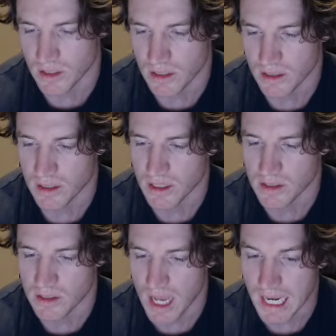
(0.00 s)
Like,
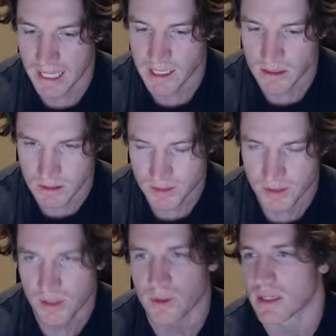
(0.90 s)
it's illegal to
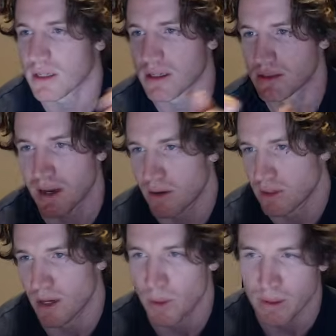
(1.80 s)
do it. It's like,
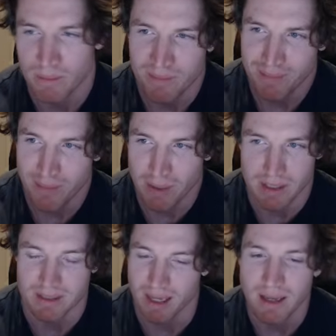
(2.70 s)
yeah, but I can
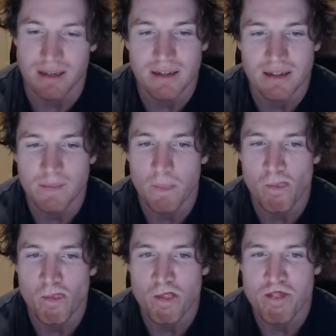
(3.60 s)
say it.
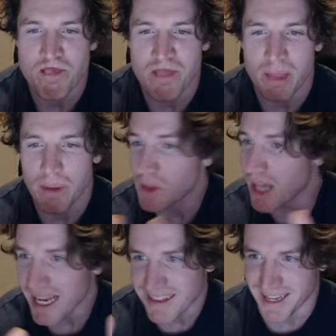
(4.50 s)
People
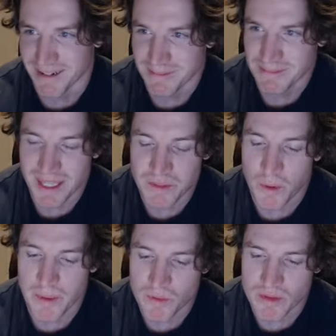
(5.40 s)
like that. That's what
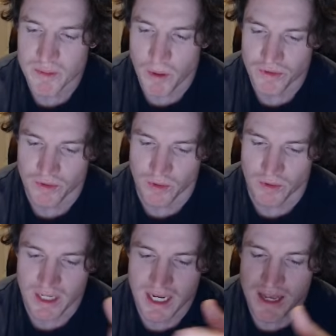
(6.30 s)
people respond to.
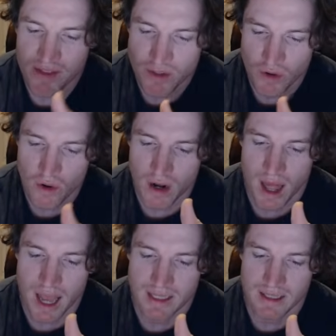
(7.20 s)
They don't
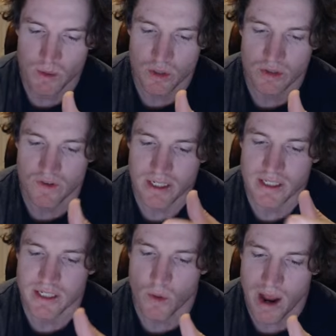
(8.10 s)
like someone who's very
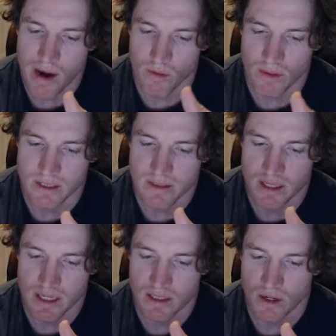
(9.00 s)
square on these
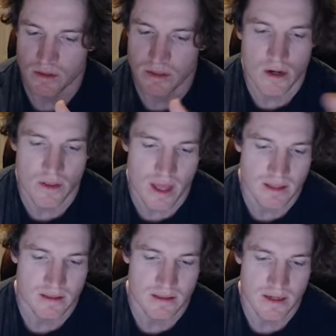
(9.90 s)
things and goes, no,
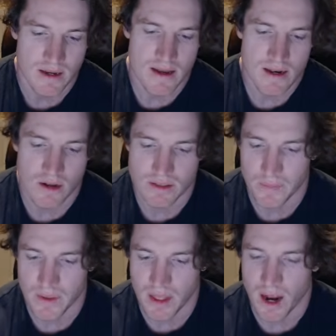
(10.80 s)
that's not
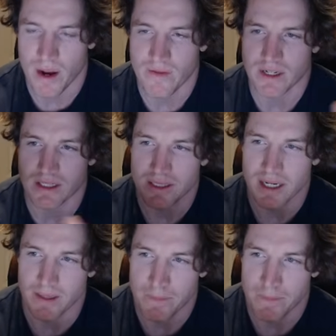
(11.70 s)
something that I would ever consider.